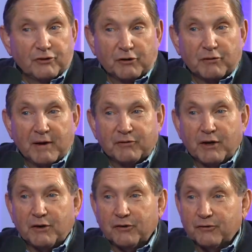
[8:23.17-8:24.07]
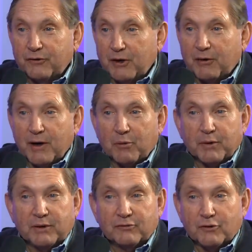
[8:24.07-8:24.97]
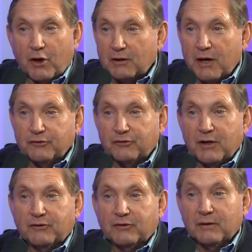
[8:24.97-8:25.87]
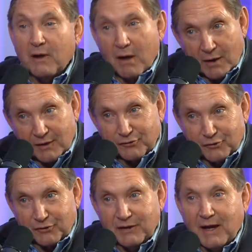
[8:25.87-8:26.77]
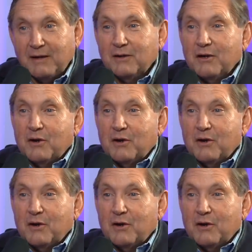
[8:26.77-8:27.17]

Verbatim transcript: aircraft carriers, their air wings, all on station on a certain date,